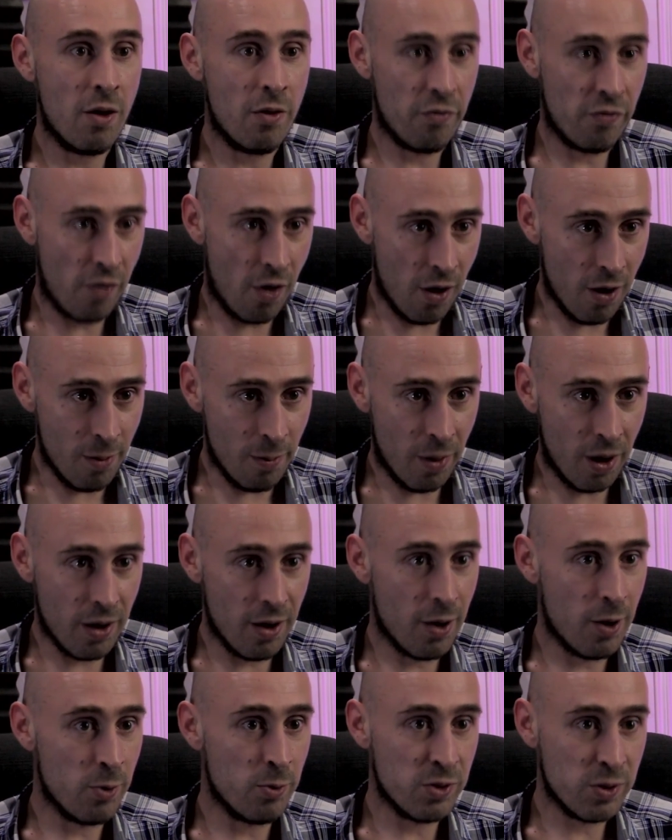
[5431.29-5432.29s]
find my
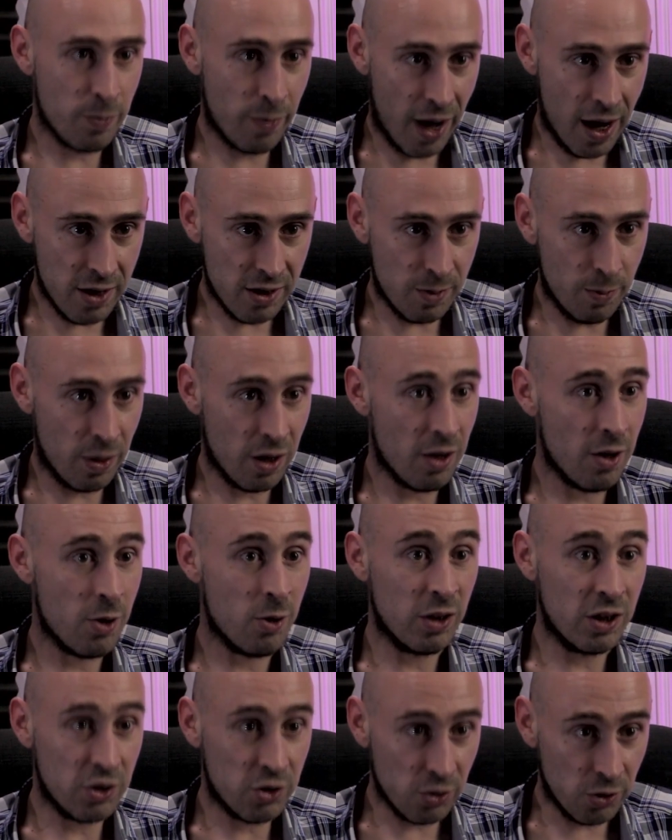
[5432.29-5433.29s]
own space, my
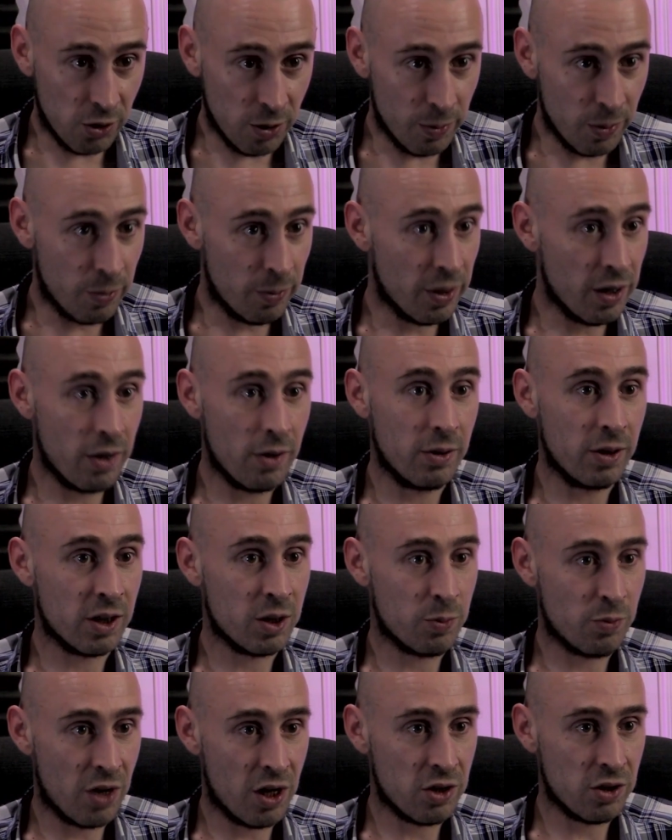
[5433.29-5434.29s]
own enjoyment, my own
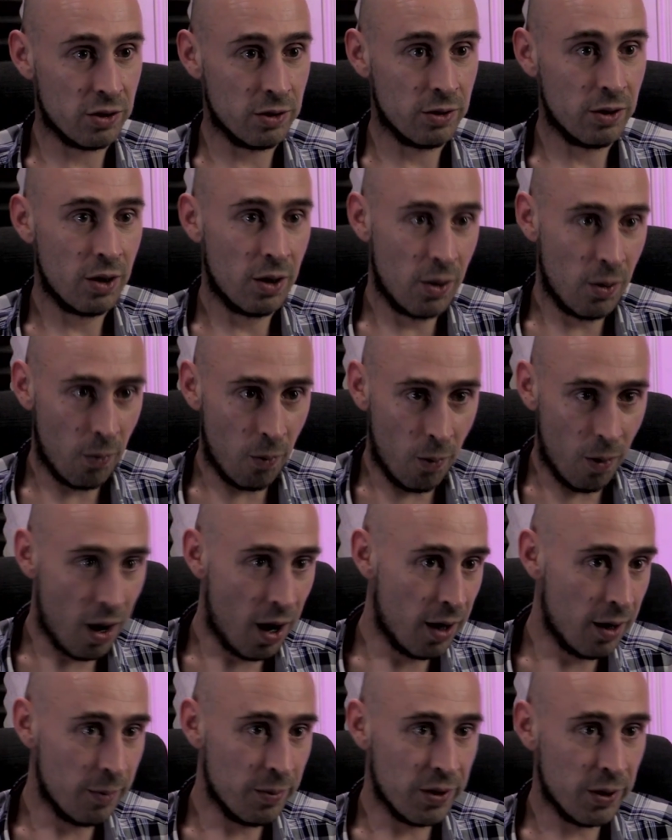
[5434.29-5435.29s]
expression
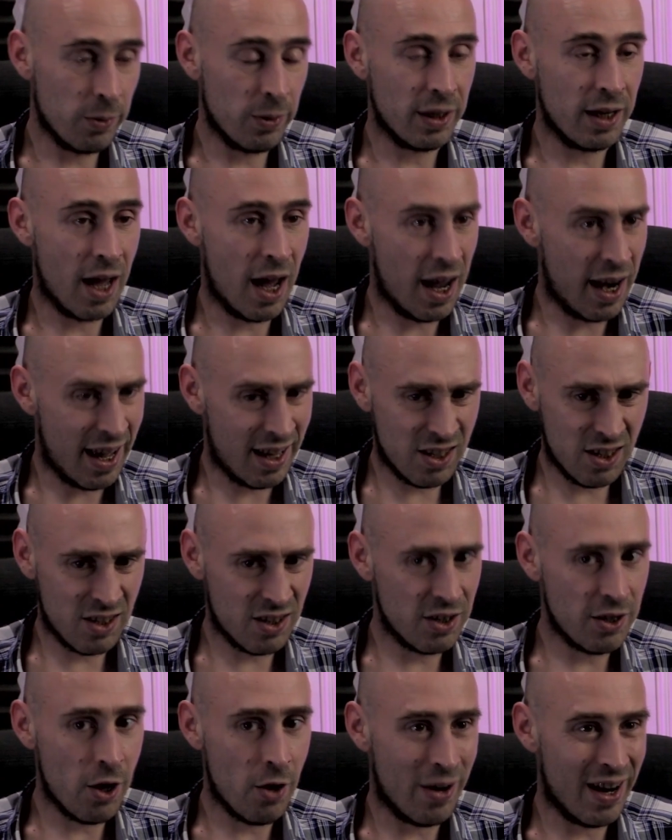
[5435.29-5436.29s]
while I'm doing that. And
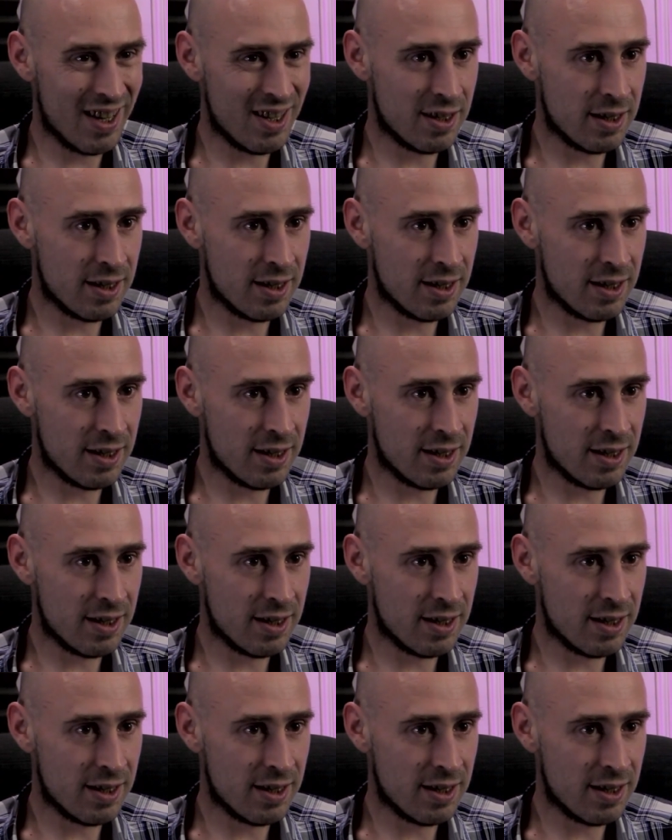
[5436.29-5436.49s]
that's, you know,